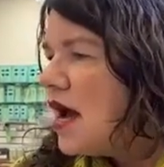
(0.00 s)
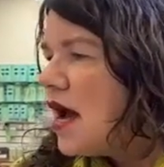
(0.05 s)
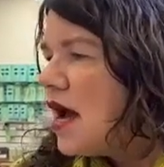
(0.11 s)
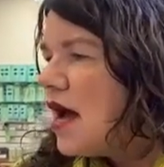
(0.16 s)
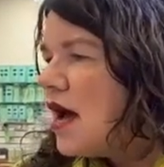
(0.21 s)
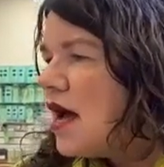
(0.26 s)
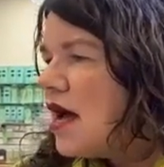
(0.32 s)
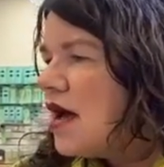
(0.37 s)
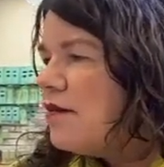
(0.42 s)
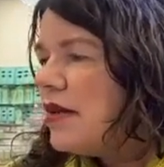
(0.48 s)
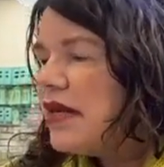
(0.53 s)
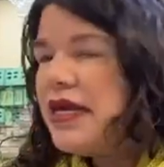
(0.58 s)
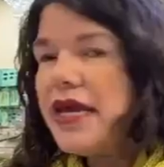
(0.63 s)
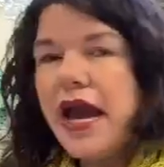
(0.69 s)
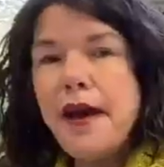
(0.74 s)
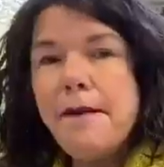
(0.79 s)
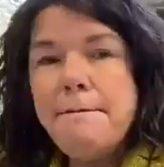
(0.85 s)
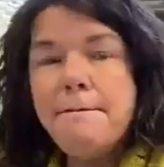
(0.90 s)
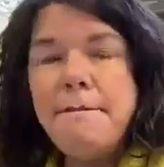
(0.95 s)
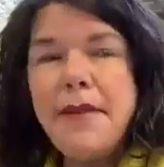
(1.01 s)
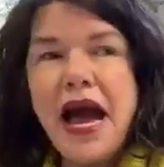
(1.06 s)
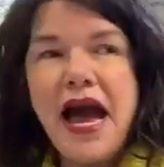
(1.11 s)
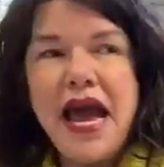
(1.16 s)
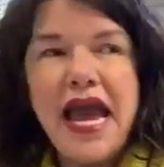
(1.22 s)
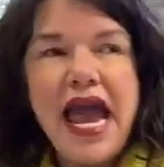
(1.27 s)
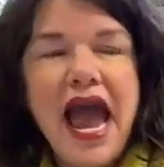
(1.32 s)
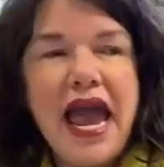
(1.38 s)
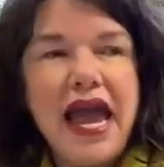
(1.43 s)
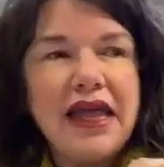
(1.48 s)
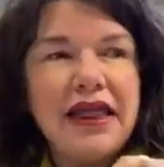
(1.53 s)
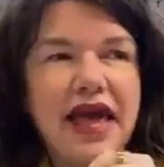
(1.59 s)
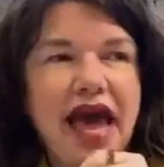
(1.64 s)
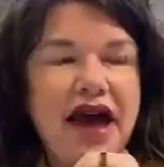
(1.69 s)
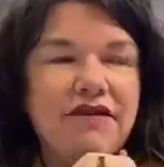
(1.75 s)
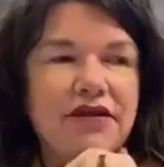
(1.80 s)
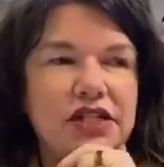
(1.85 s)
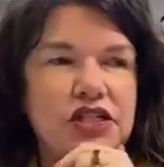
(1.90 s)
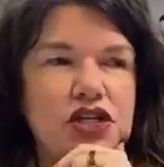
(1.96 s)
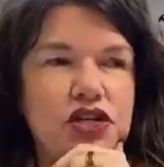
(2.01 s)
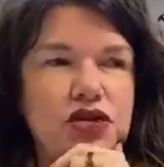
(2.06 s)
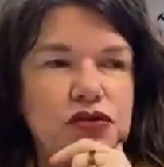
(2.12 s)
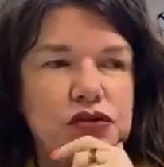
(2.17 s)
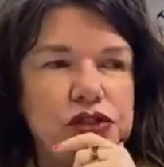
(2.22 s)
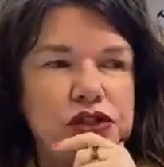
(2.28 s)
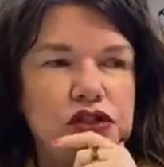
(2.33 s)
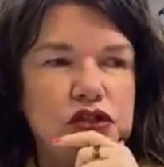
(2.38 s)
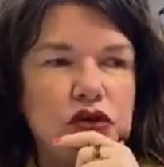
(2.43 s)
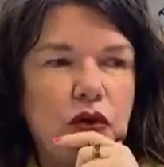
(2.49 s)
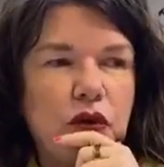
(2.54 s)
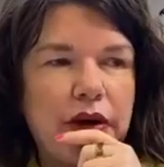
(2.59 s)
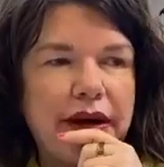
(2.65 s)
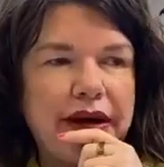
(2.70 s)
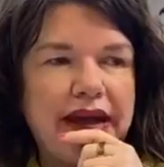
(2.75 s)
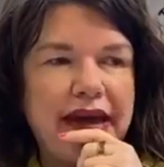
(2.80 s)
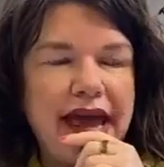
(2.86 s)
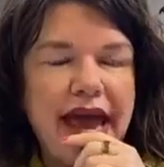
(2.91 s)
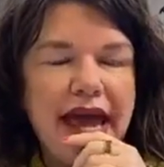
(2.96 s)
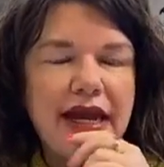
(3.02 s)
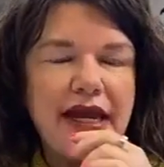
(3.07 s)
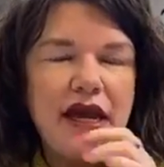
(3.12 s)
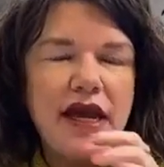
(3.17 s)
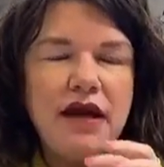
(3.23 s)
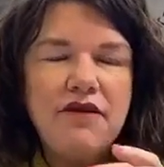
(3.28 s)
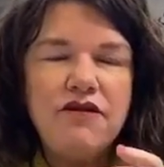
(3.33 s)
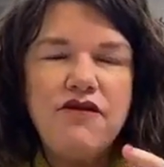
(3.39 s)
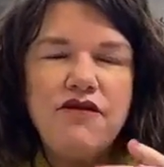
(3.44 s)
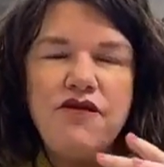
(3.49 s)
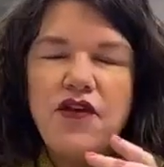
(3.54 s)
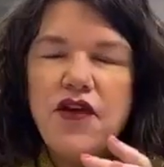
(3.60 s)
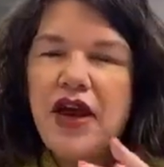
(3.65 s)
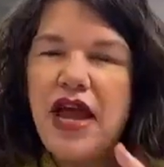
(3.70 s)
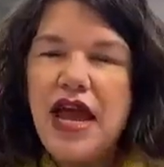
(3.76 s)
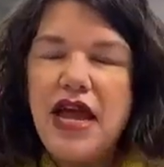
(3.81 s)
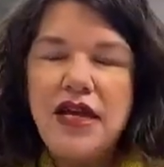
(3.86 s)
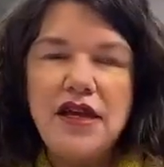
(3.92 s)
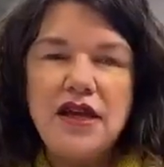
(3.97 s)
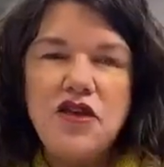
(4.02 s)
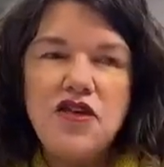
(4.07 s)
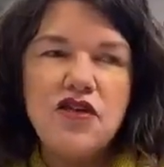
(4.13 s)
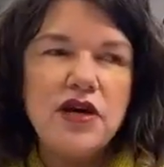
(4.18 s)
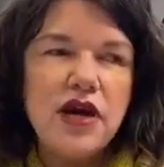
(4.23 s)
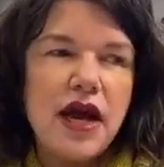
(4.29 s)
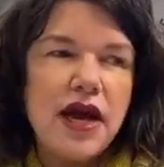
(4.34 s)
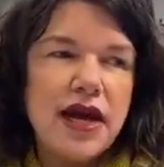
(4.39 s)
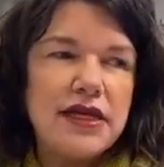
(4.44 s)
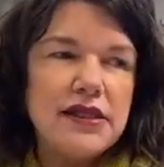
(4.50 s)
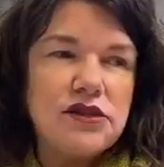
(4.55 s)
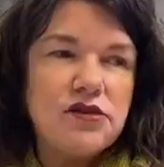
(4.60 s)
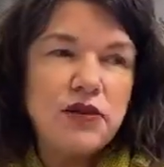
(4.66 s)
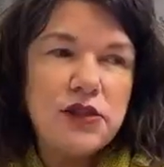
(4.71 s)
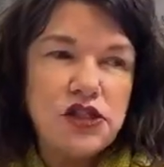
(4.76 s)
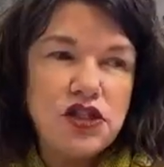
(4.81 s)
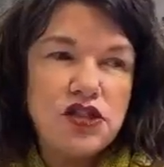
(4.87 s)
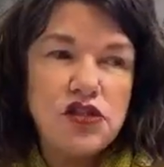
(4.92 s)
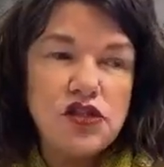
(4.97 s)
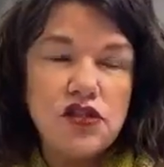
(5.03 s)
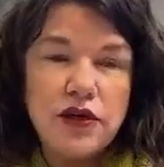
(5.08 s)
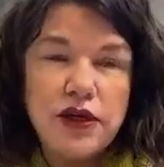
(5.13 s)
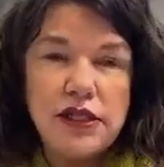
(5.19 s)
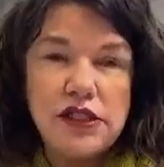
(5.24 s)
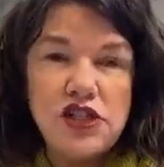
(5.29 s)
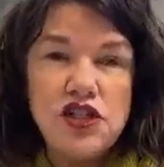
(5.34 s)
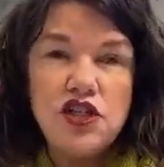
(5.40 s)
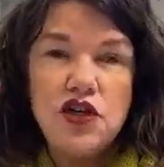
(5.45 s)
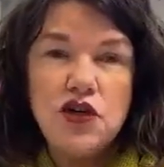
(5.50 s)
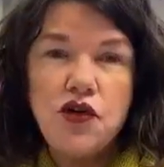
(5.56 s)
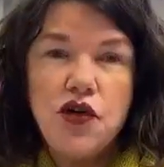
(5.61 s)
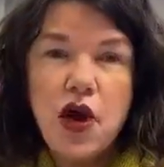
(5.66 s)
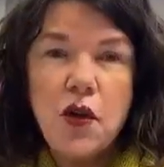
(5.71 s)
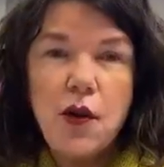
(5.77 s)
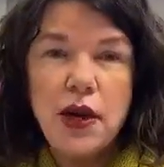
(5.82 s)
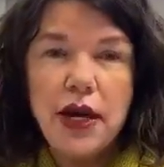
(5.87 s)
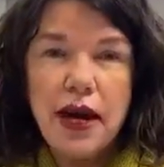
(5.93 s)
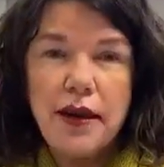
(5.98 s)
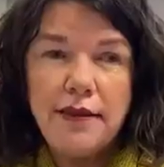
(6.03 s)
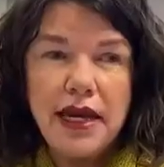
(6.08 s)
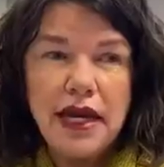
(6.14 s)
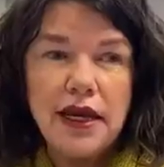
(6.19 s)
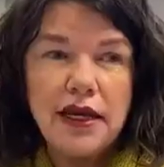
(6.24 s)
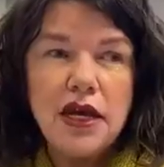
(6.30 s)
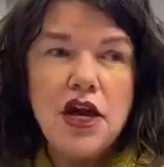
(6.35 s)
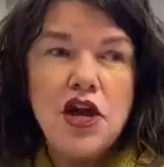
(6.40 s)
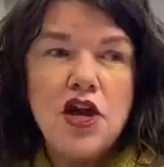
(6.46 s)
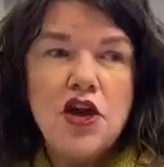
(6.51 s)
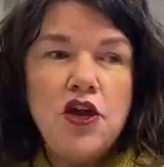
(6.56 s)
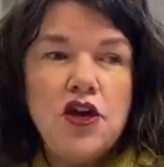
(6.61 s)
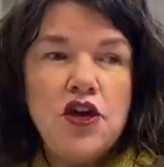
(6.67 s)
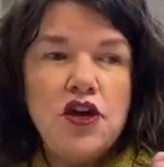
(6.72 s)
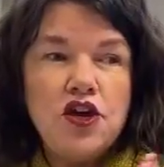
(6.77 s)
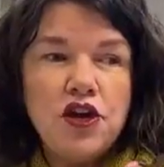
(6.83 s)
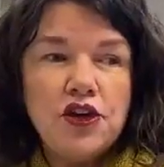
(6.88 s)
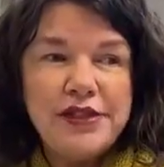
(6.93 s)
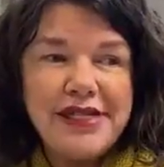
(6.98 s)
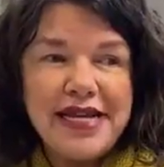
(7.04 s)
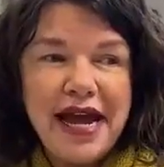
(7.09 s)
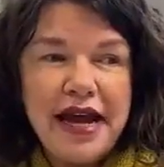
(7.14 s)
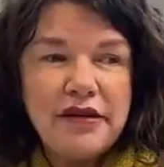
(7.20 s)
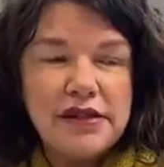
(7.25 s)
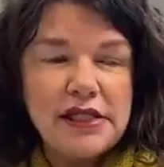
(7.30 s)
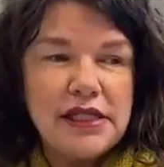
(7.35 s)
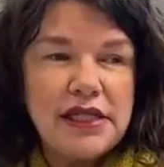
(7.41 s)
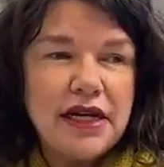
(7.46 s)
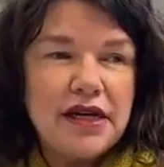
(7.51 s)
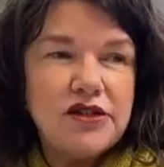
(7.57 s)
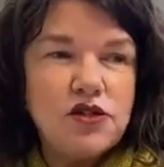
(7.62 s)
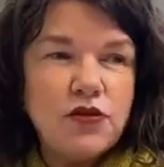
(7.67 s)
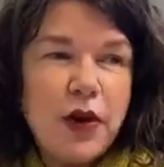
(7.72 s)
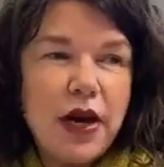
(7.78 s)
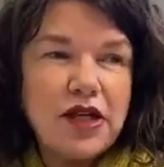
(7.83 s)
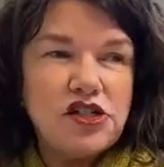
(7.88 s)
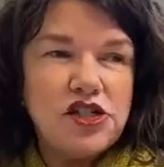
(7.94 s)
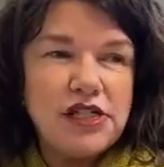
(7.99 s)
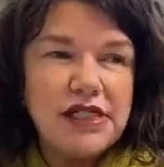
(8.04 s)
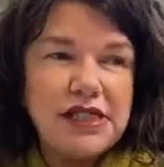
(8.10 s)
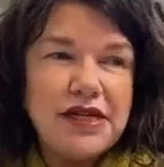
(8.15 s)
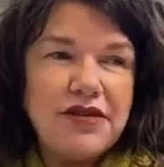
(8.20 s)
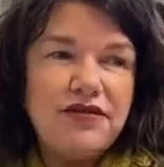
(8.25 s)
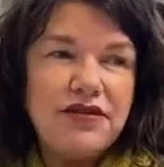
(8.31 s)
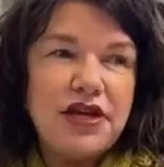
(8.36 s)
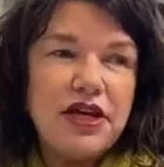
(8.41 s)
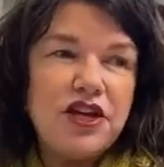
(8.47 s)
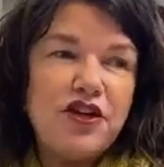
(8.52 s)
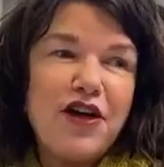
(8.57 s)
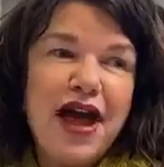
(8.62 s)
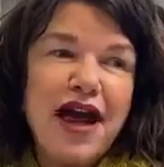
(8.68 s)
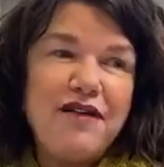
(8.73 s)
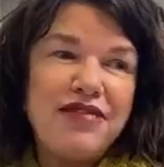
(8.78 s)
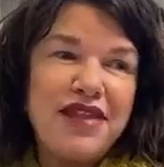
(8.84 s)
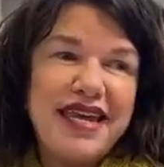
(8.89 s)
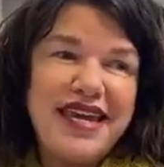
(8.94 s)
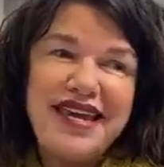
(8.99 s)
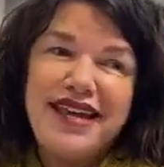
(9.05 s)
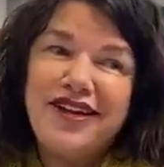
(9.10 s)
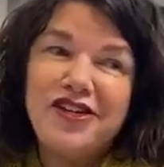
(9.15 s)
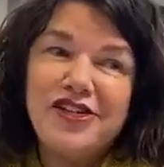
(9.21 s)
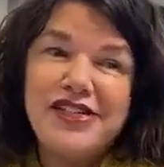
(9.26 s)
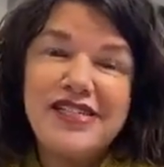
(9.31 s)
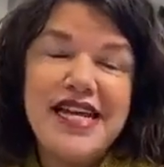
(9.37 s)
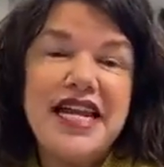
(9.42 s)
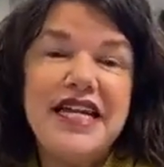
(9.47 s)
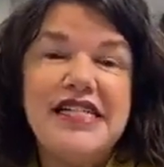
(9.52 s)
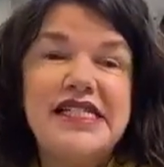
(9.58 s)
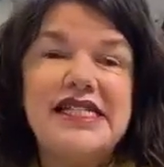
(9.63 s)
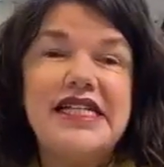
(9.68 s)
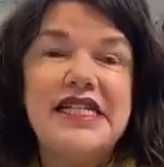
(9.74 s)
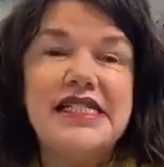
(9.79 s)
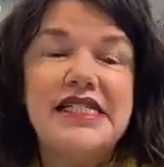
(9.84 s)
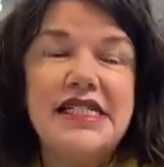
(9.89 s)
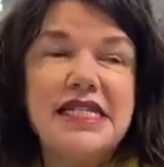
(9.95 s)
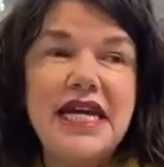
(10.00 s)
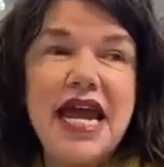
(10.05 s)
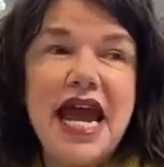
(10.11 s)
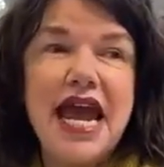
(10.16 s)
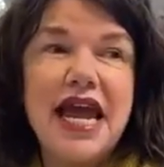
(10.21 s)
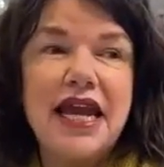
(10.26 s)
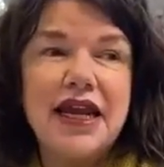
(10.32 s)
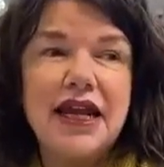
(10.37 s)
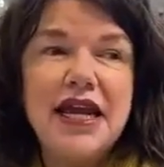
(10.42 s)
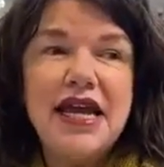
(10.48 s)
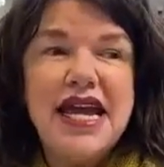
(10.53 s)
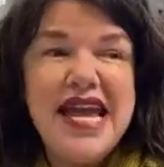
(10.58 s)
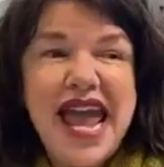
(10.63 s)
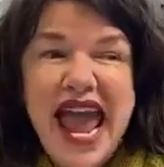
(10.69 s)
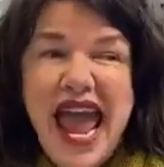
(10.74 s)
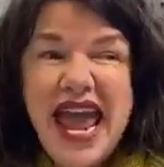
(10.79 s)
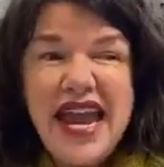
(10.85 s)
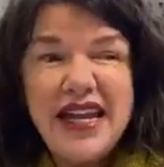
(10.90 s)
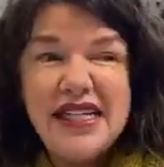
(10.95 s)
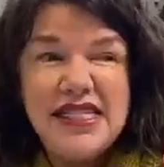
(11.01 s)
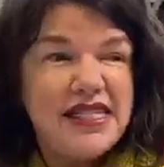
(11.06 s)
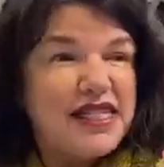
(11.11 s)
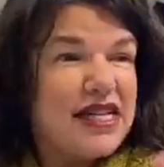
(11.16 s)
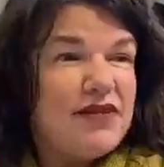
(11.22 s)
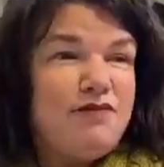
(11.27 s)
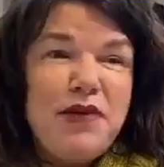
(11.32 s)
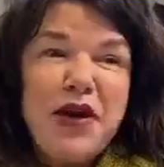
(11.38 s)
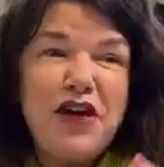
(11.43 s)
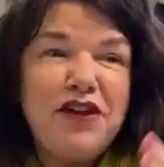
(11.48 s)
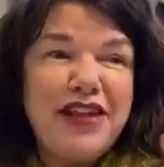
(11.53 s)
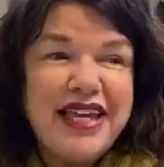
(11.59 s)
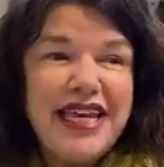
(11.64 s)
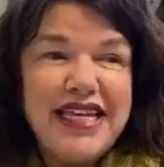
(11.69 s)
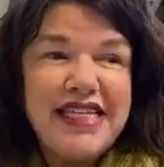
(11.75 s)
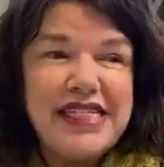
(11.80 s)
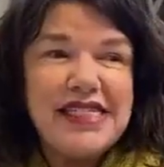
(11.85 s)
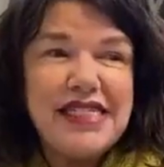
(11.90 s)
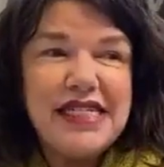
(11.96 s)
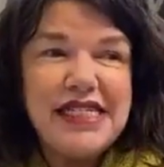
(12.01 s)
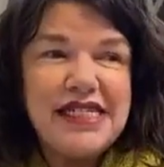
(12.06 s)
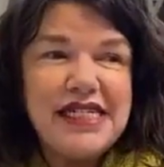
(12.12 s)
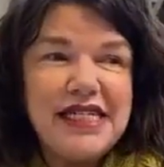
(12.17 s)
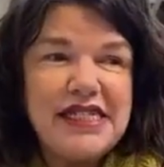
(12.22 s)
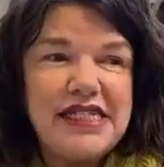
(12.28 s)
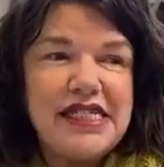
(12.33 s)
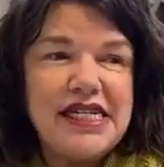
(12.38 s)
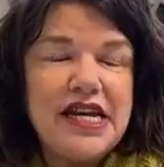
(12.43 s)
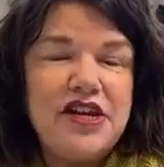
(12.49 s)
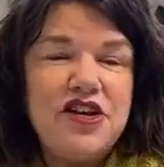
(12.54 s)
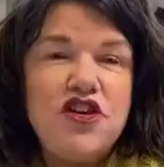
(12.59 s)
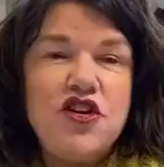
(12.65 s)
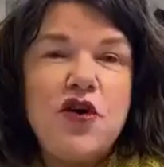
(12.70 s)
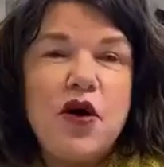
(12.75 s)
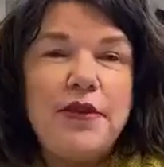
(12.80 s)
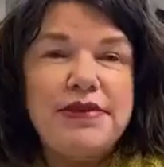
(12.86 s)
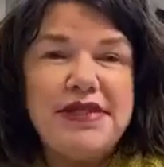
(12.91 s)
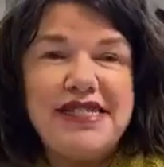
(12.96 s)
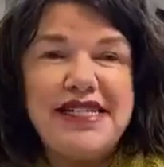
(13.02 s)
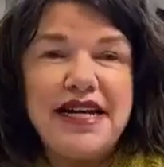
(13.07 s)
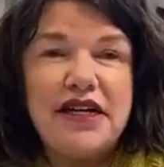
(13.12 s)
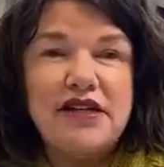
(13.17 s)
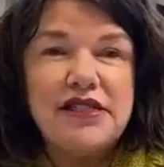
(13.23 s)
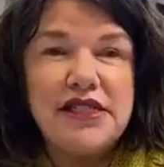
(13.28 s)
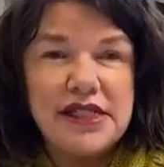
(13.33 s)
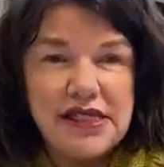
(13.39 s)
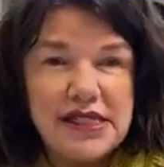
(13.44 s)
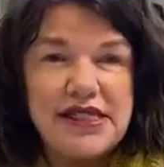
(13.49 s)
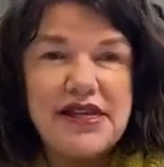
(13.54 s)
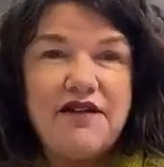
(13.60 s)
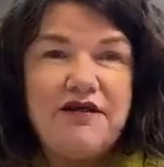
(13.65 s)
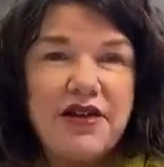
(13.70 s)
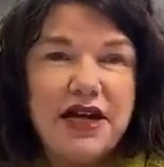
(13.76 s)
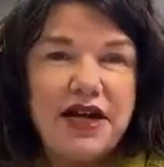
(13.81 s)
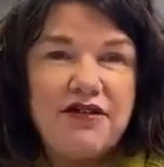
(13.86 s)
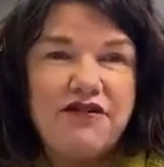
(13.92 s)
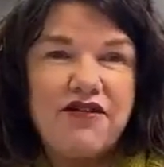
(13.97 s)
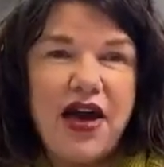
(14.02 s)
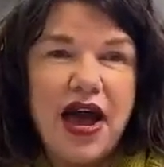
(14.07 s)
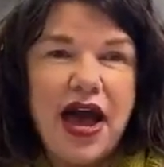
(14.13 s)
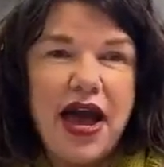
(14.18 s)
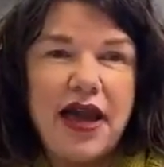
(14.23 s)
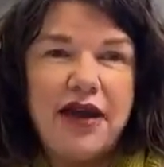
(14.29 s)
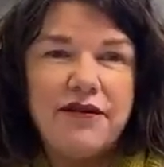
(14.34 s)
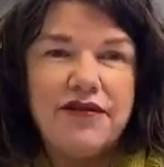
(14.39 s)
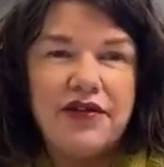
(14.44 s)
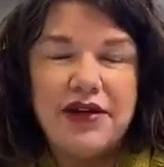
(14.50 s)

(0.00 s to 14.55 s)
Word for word: Um, yeah, my I have a two story, and for any of you guys with two stories, you know what I mean you're downstairs watching TV, you have the heater set at 68, and it barely gets to 68. You go upstairs at 75.